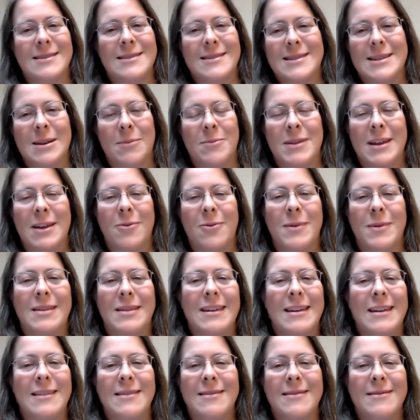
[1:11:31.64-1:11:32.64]
something
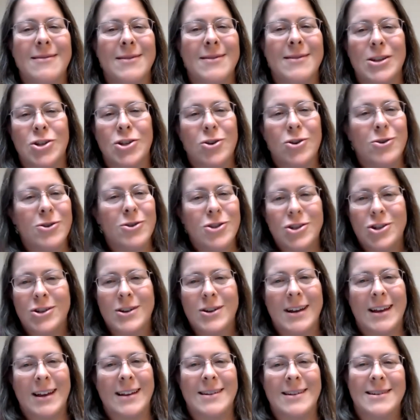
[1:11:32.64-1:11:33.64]
within the church
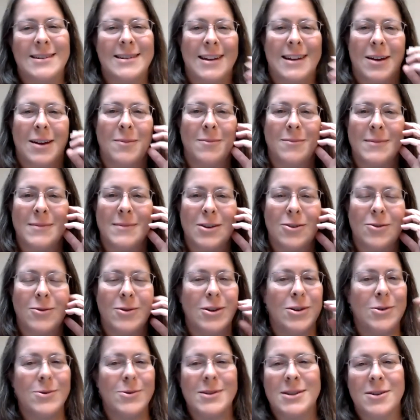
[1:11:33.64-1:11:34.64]
and um, you know
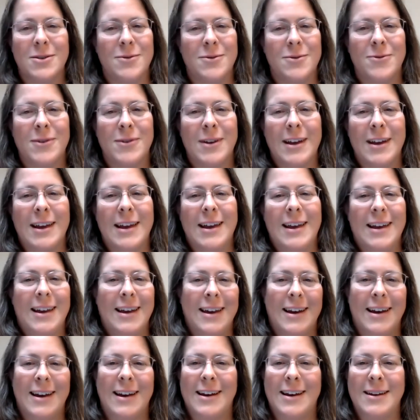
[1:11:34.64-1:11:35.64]
use of
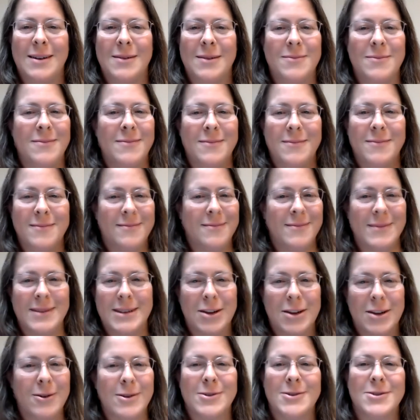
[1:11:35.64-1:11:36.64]
uh,
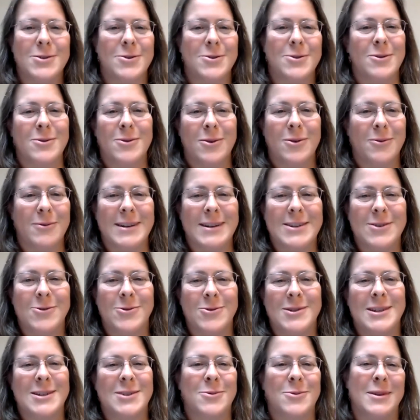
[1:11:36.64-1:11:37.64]
materials or, or,
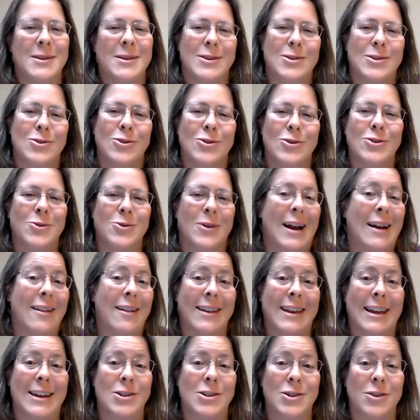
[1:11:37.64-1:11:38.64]
resources within the church or
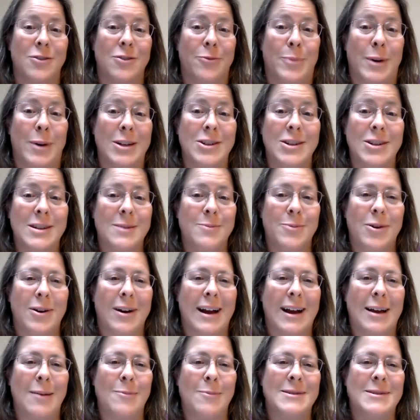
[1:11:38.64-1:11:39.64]
allocation of budget,
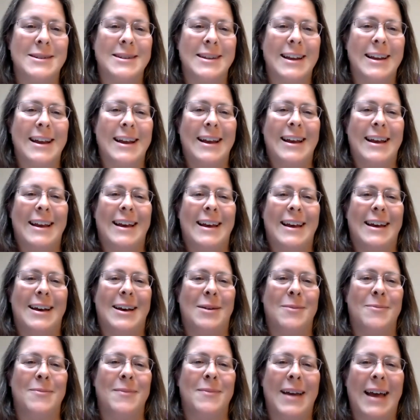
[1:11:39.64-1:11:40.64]
perhaps
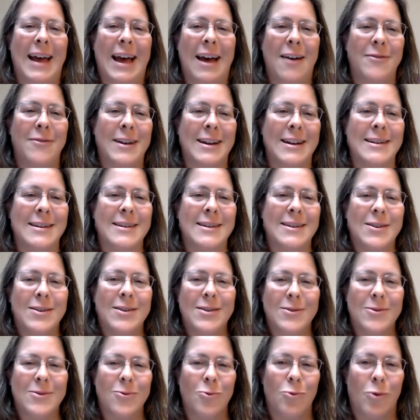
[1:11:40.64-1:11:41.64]
um, having
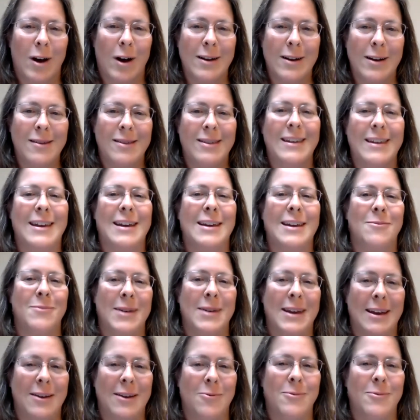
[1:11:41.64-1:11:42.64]
one thing
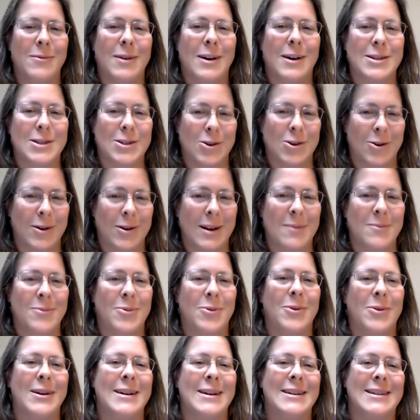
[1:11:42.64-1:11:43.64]
be a starting
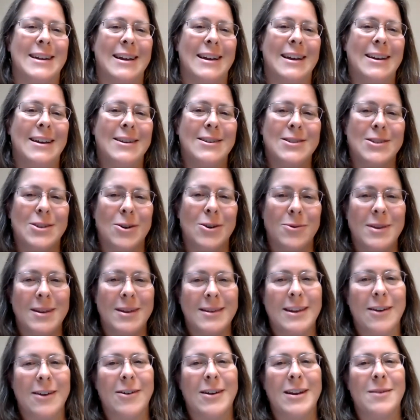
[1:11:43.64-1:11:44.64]
point so
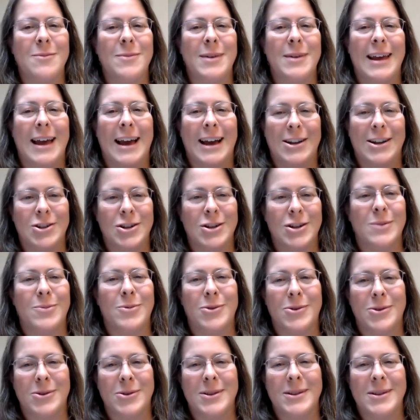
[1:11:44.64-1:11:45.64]
that there can be
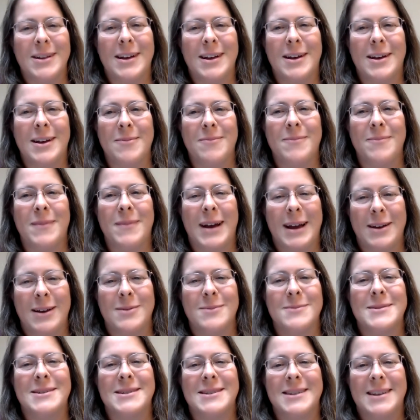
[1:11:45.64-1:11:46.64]
actionable um,
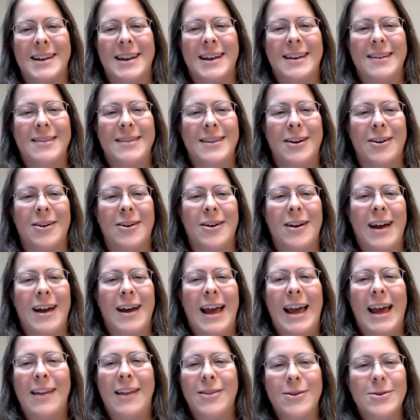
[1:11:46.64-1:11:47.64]
items there.
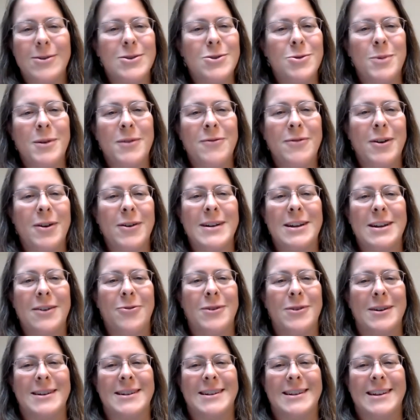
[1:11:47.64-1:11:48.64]
And those will be very
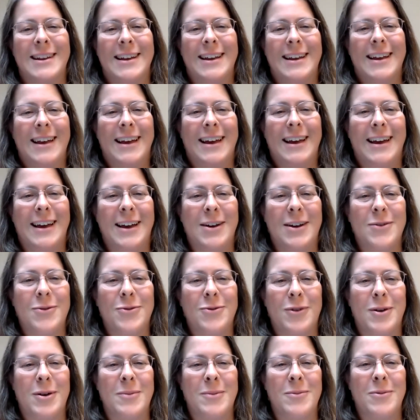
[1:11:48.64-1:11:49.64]
different uh,
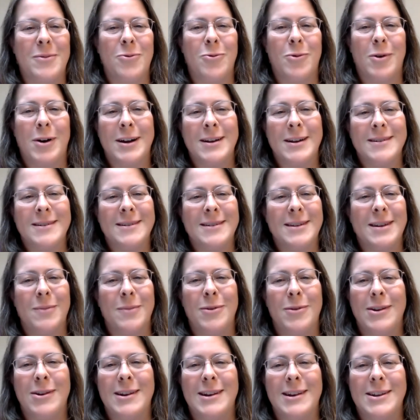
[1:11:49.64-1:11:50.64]
from one
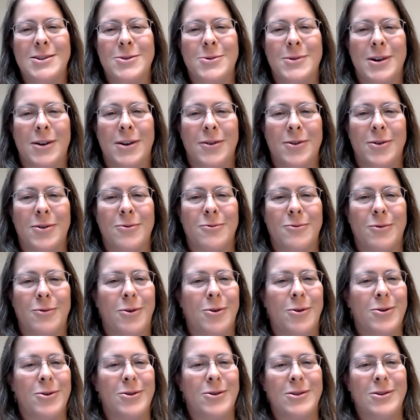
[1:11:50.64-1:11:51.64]
community to another
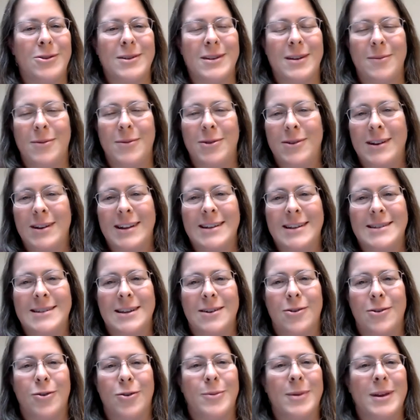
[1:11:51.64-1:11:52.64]
rural communities
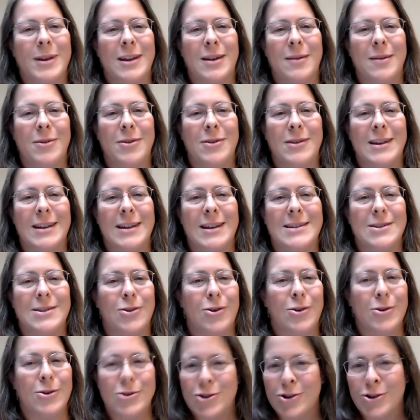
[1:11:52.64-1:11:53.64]
and urban communities,
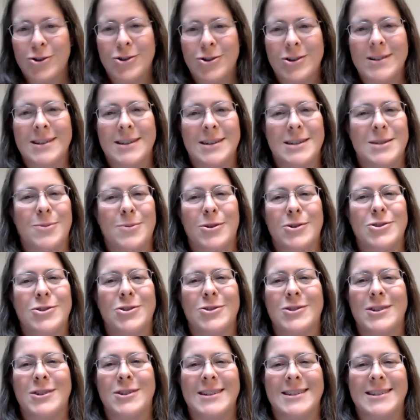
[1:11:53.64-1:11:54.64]
large churches and small
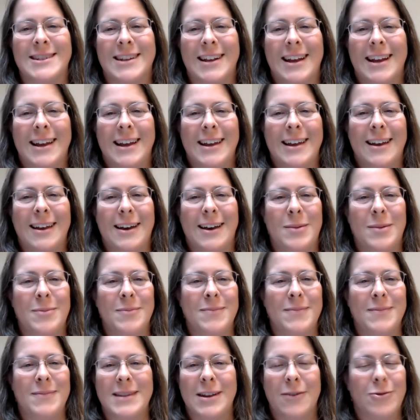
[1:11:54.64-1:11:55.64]
churches.
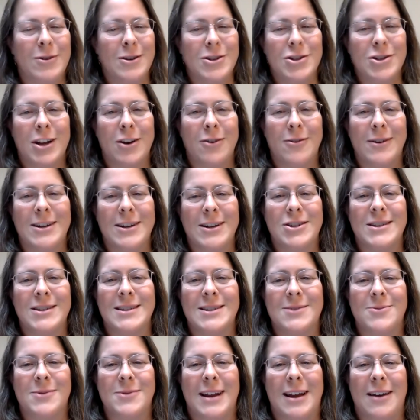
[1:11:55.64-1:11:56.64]
Um, different
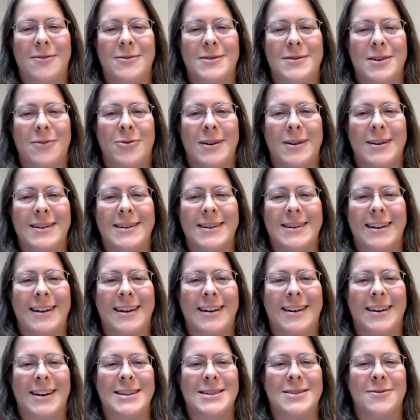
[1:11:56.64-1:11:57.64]
generations would have different
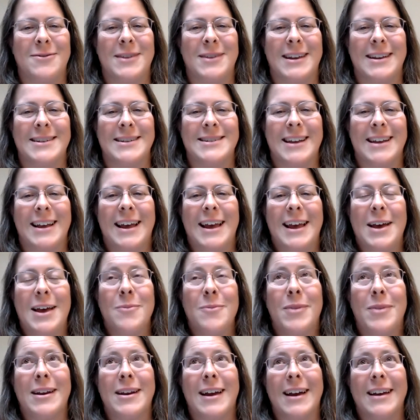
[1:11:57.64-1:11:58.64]
uh, kinds of things.
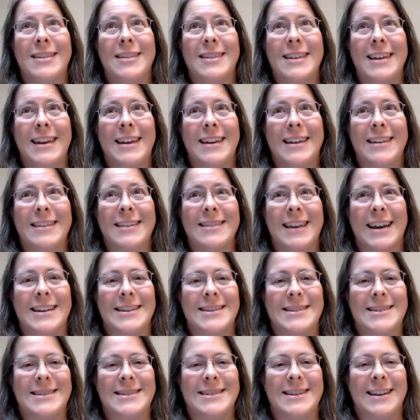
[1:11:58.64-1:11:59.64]
But I think
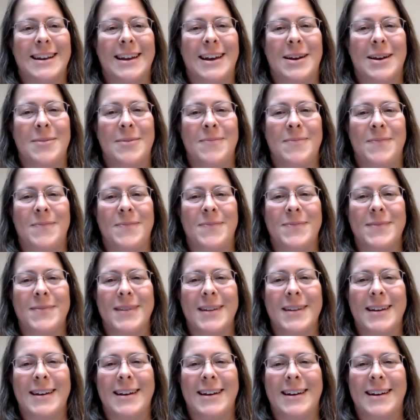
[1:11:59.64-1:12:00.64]
that's um,
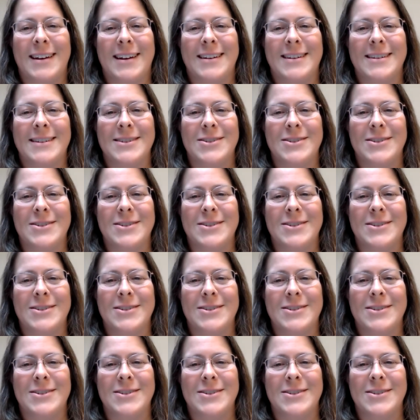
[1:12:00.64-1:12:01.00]
uh,